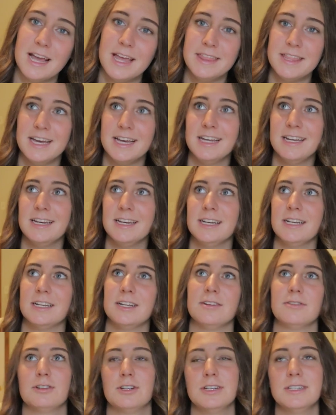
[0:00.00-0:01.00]
and then
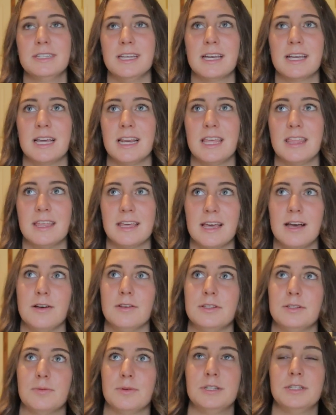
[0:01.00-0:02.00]
just like anything
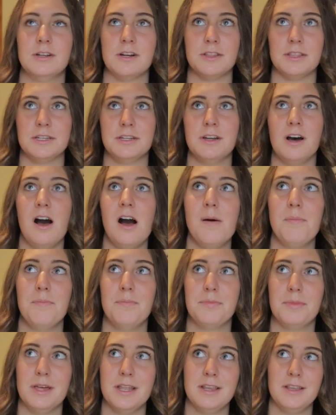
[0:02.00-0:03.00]
else, once you're at the
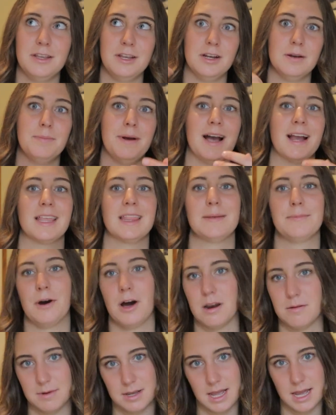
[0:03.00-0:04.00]
top, then you're back at the
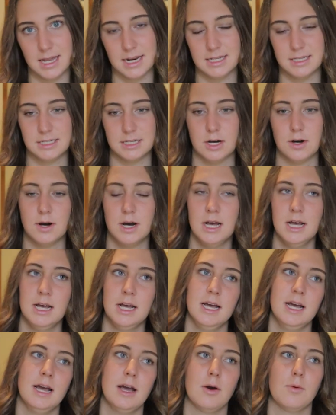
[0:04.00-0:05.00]
bottom again. And so
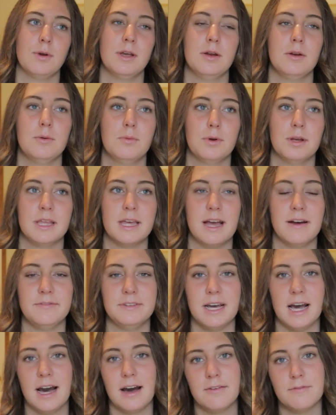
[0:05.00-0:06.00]
we really have to
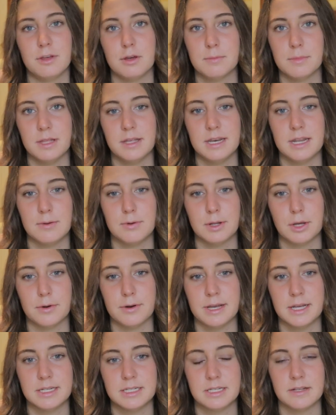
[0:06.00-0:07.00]
have humility when
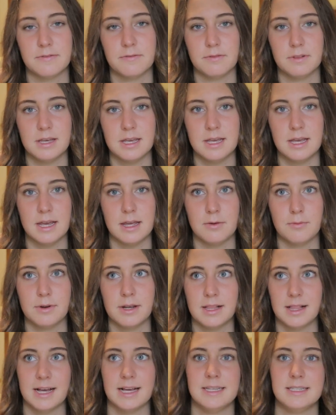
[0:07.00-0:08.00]
going into the fleet and
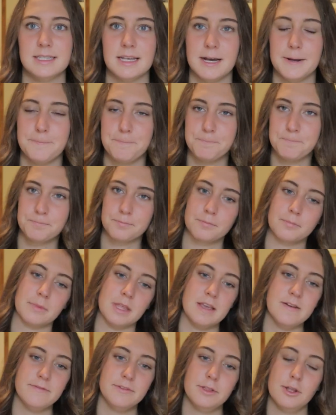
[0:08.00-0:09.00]
realize that
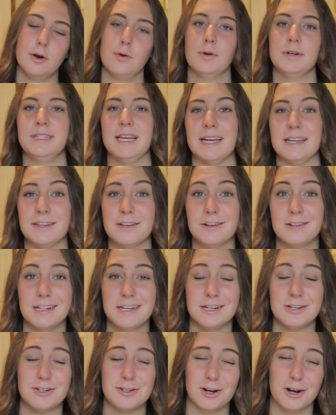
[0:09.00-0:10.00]
even though we're technically
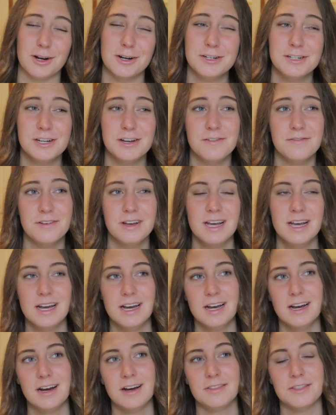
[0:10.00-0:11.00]
in charge of
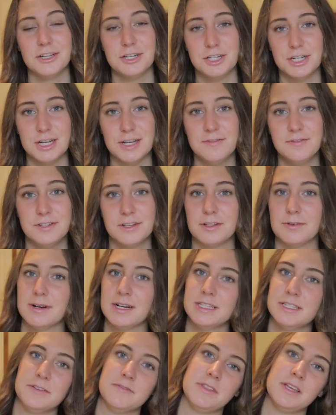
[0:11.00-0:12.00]
the chiefs and the
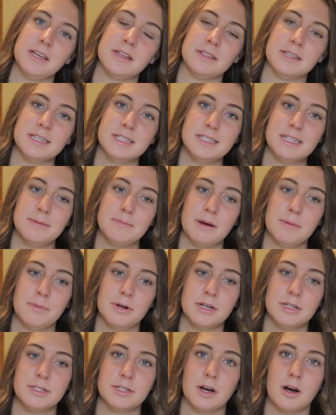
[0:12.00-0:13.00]
rest of the enlisted
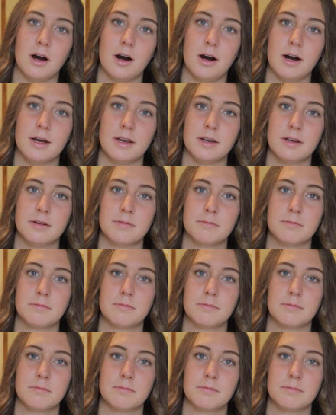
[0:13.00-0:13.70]
members on